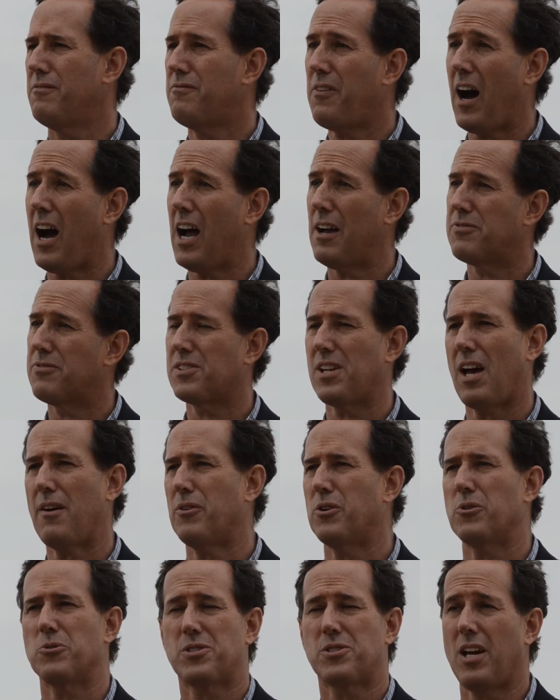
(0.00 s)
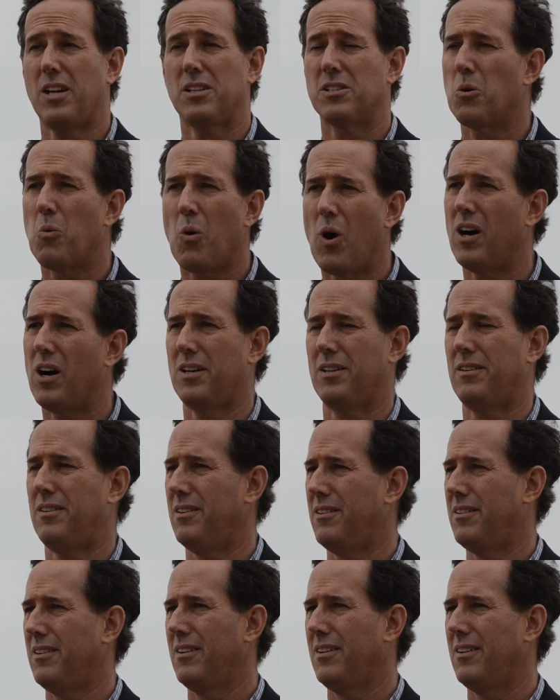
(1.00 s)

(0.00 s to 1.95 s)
5-7 or 10-1.